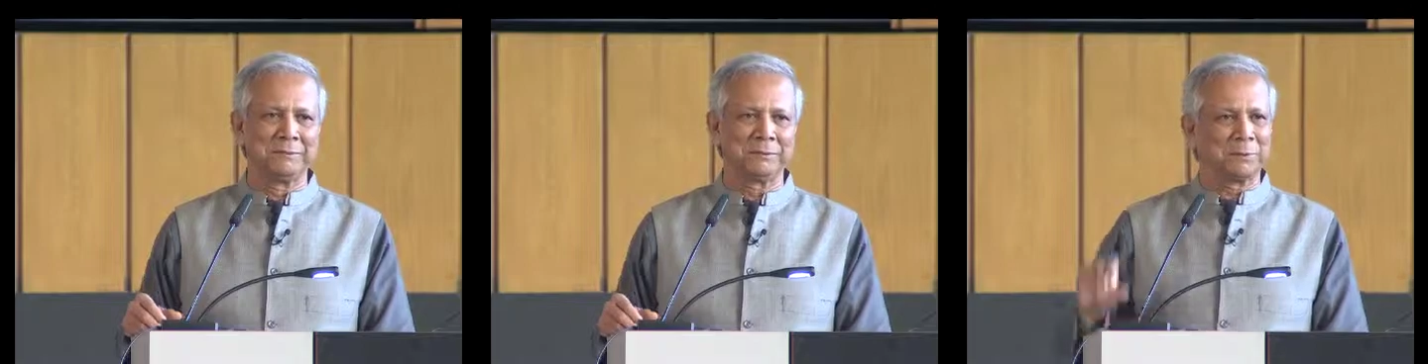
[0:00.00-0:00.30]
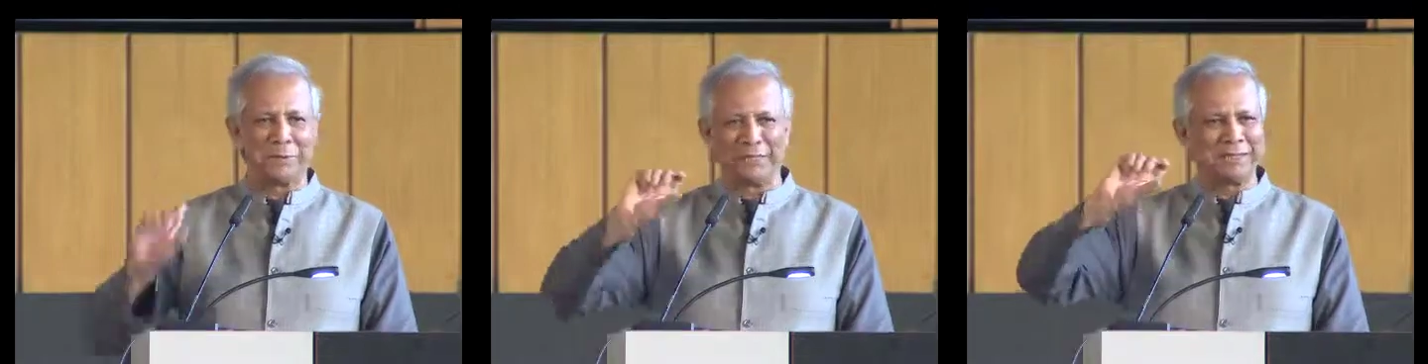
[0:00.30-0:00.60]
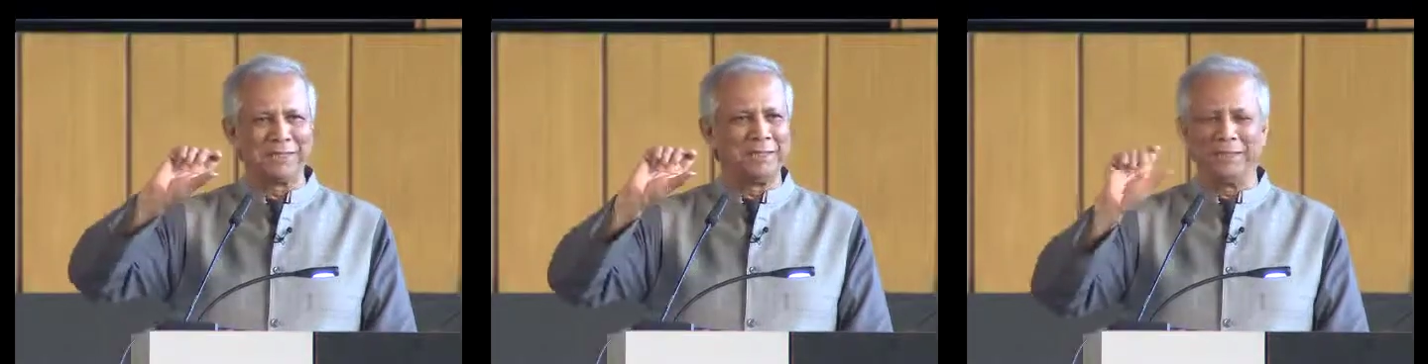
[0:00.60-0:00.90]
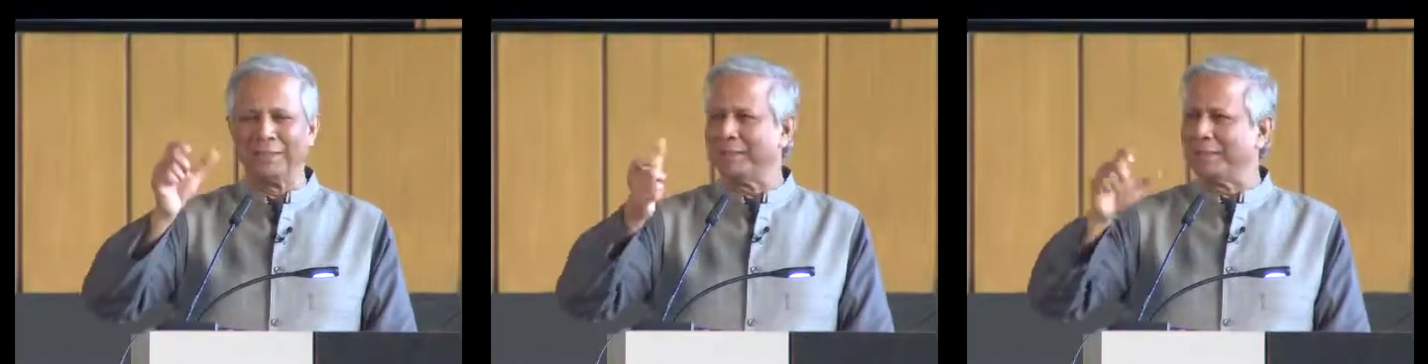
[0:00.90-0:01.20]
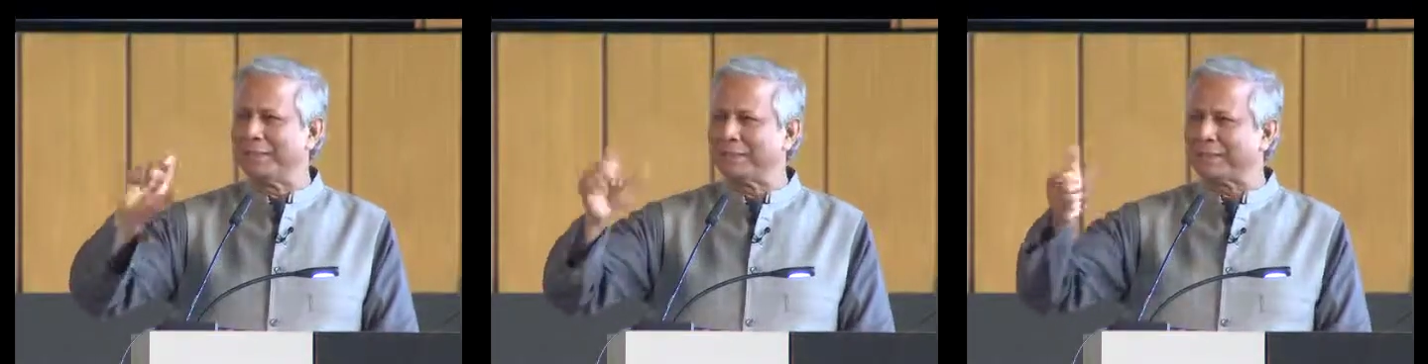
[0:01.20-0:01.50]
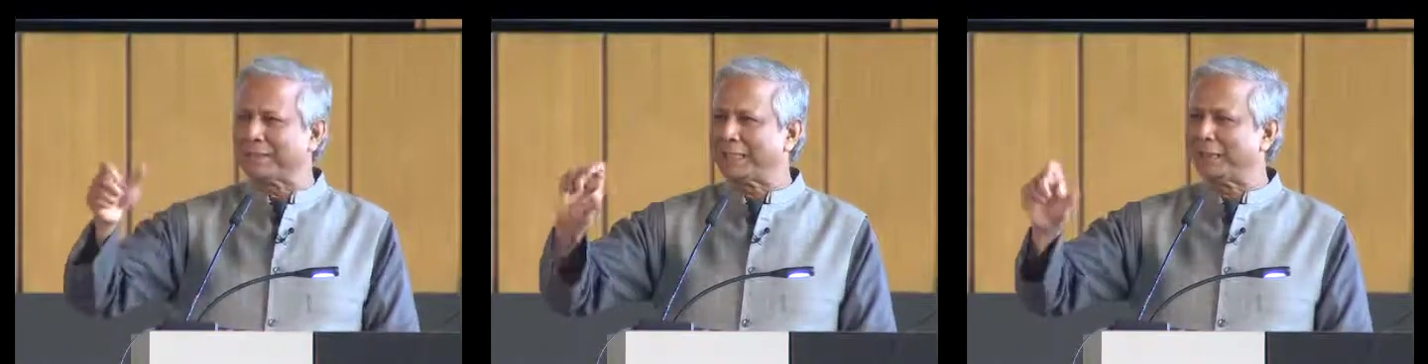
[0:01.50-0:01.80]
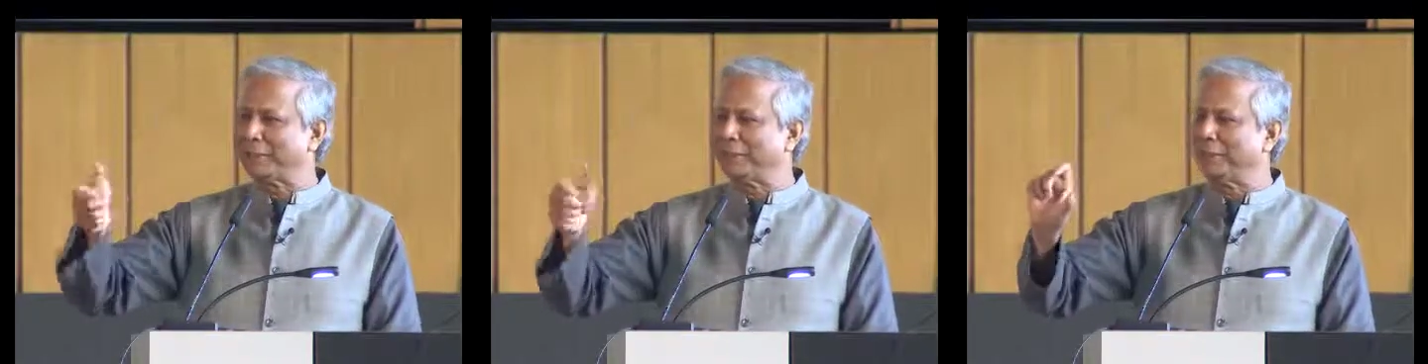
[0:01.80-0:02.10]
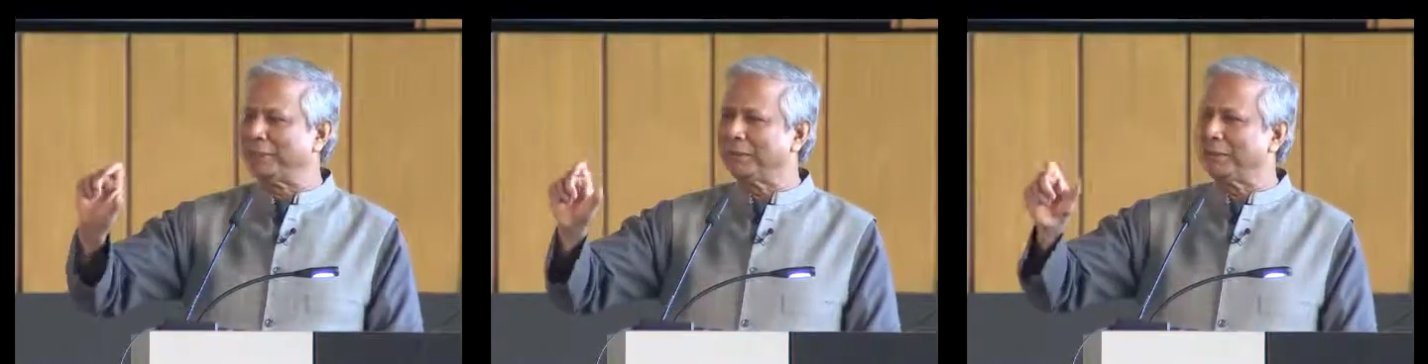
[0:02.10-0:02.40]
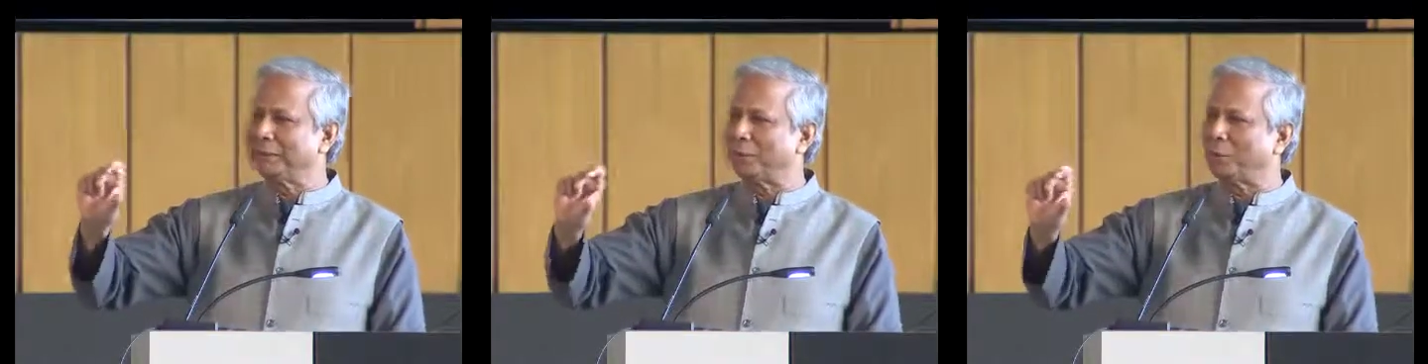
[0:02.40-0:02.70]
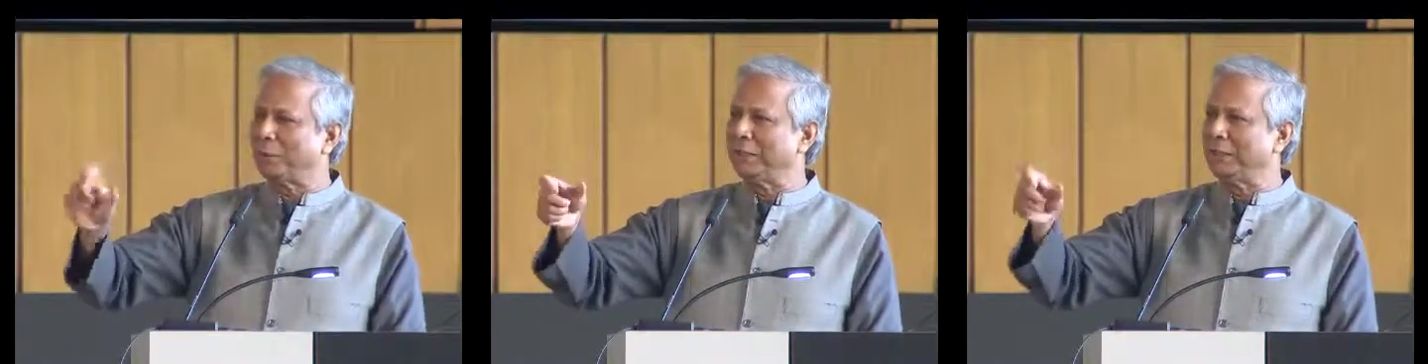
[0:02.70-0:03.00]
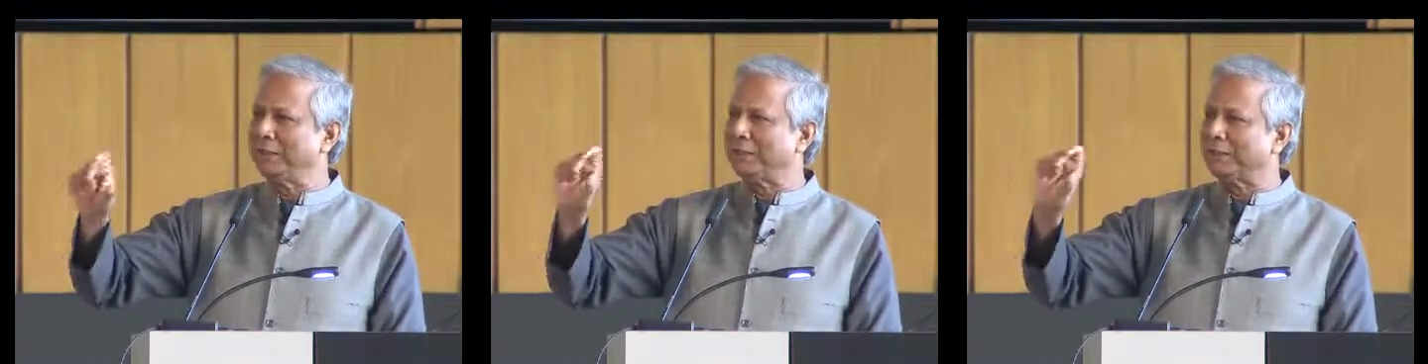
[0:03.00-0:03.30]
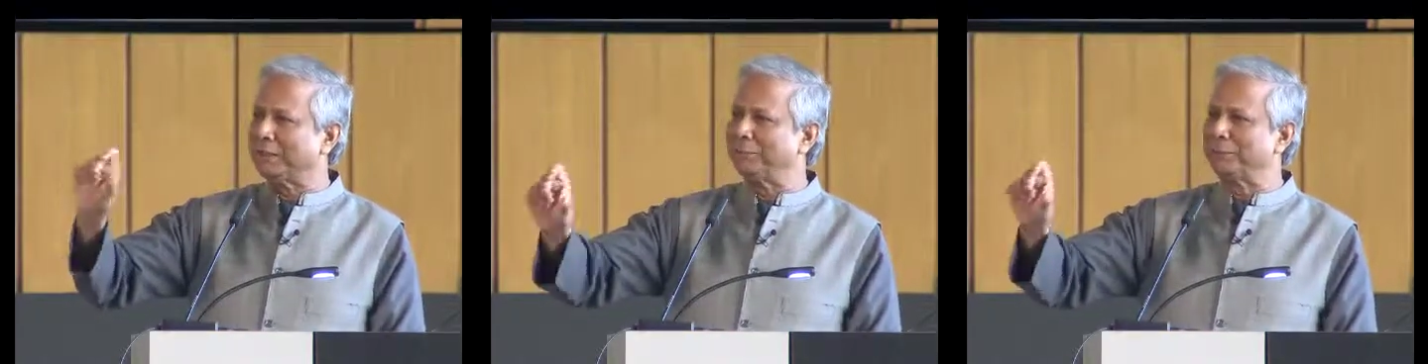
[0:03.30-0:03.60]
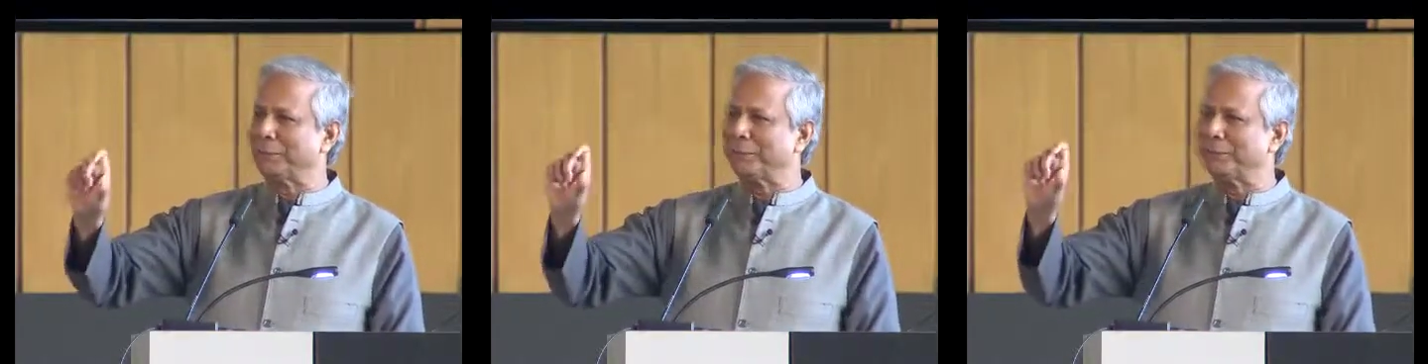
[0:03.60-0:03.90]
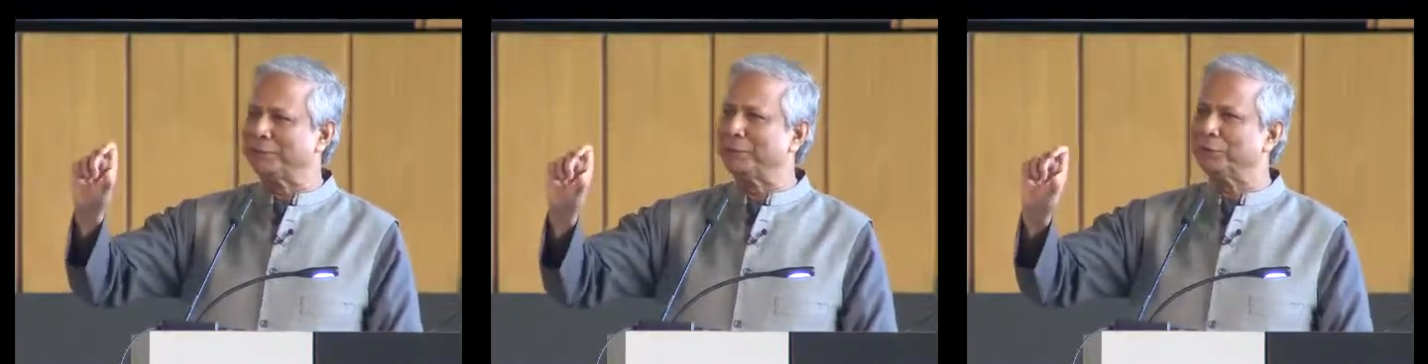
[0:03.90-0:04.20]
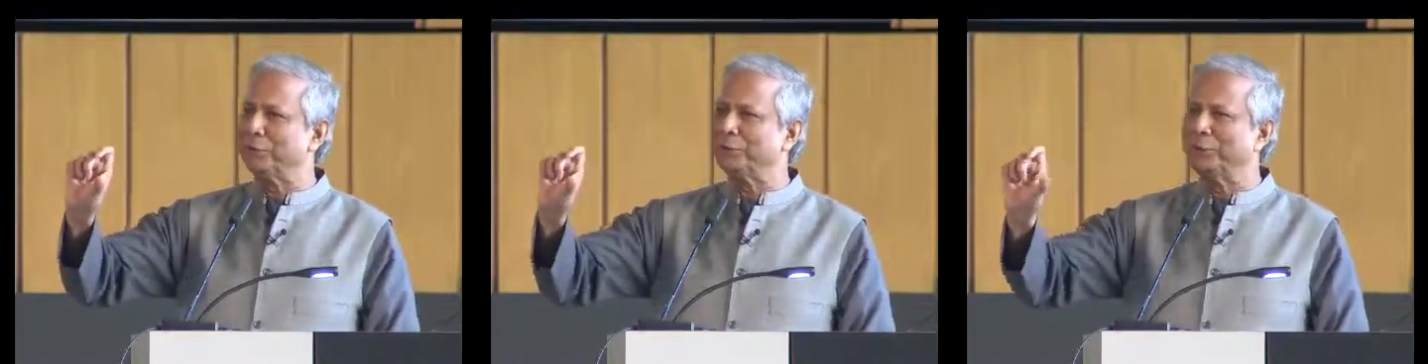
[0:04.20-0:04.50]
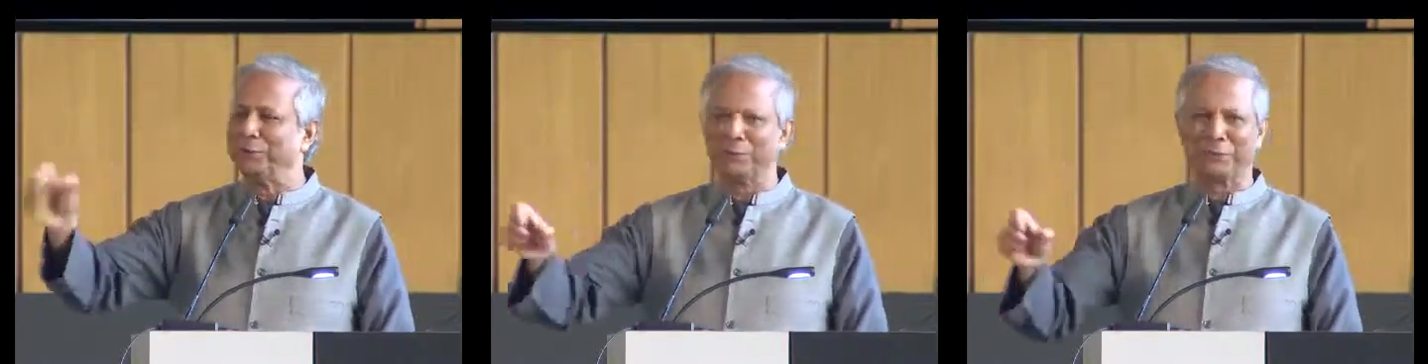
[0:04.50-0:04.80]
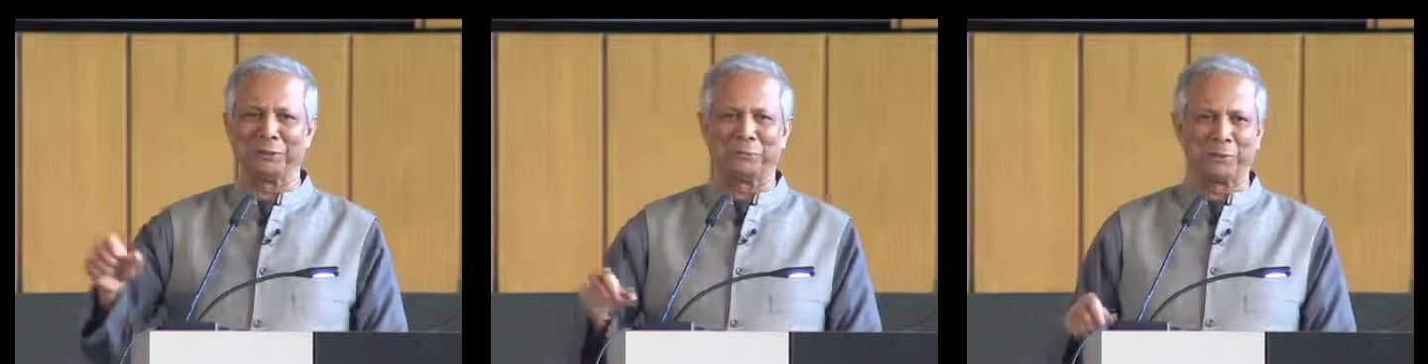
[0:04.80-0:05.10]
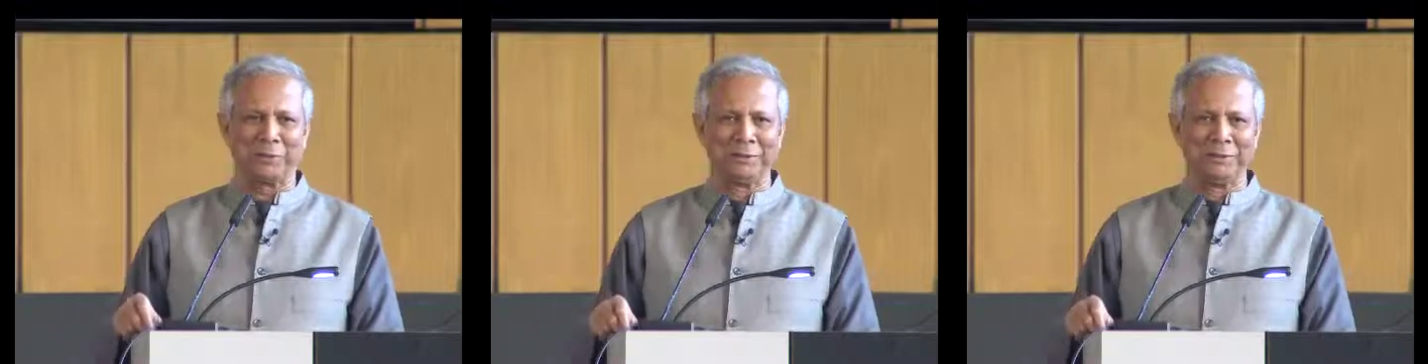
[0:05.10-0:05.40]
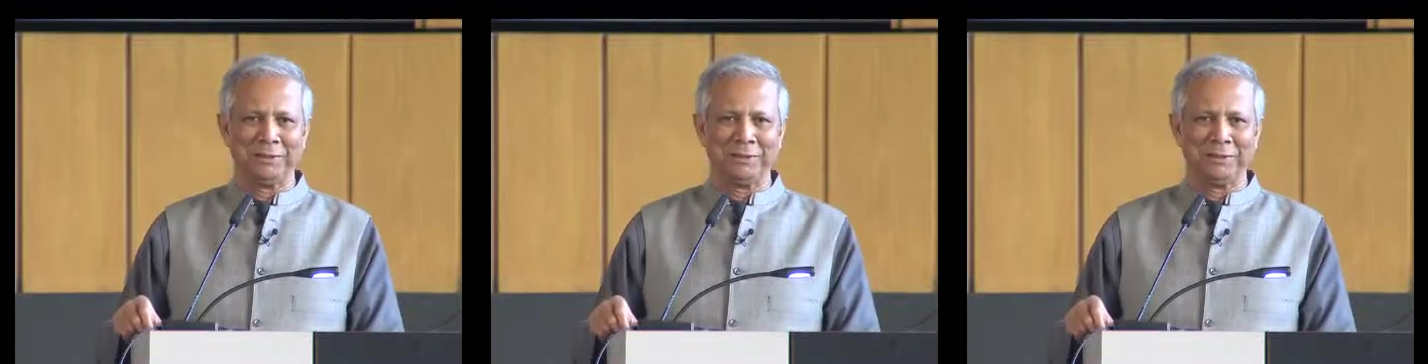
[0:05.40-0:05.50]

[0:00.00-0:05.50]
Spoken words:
So there is this category calling some people as entrepreneurial poor.